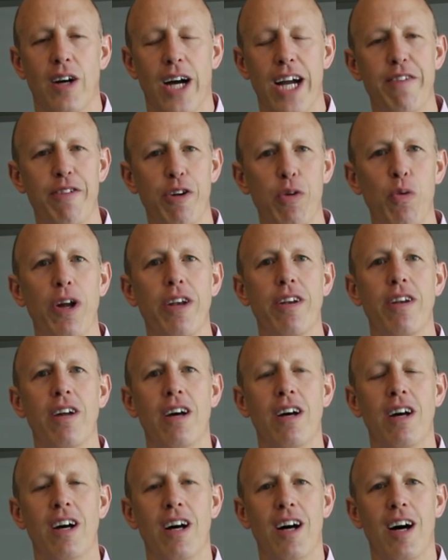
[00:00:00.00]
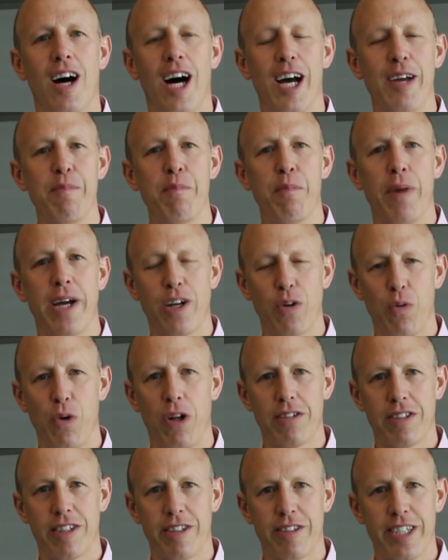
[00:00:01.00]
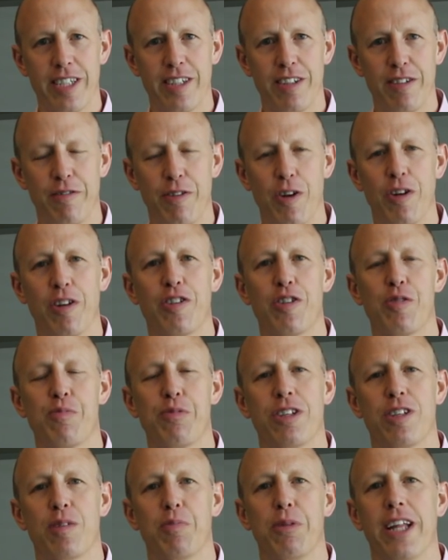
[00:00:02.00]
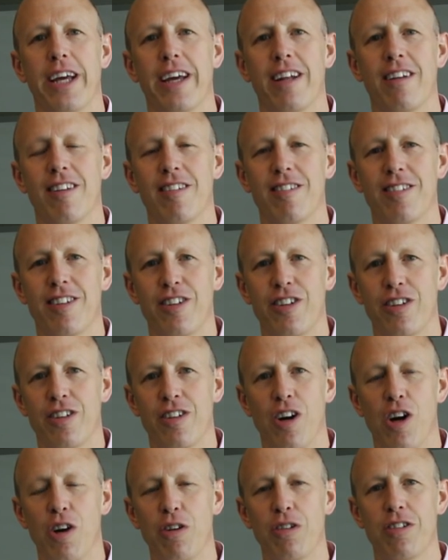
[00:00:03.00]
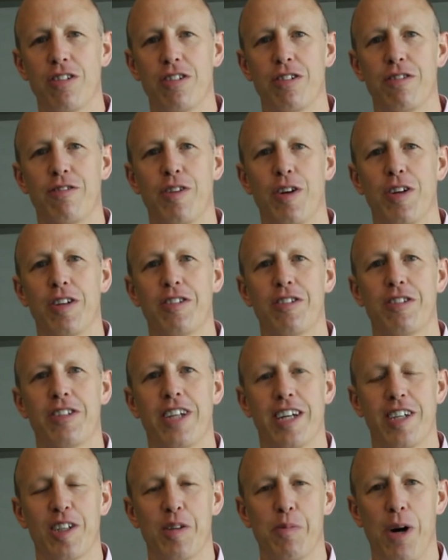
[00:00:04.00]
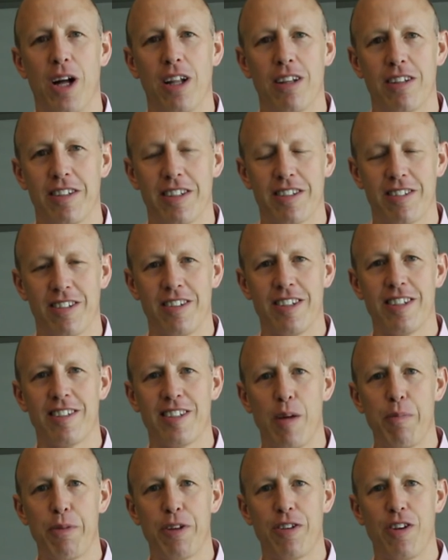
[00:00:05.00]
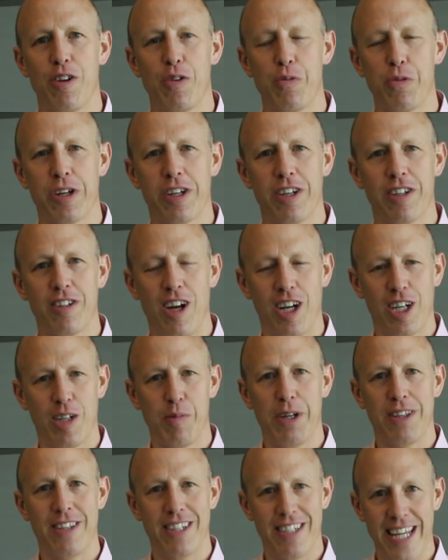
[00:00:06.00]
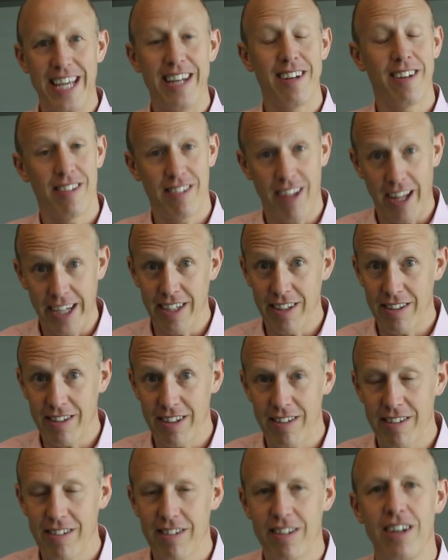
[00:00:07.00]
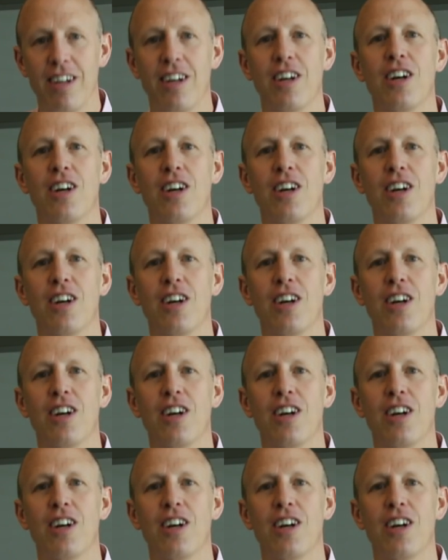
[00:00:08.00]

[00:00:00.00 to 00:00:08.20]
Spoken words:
Hi everyone, I'm Mike Gualtieri, Forrester Principal Analyst and your host of Forrester Technopolitics. On this episode, we're going to talk about the data scientist.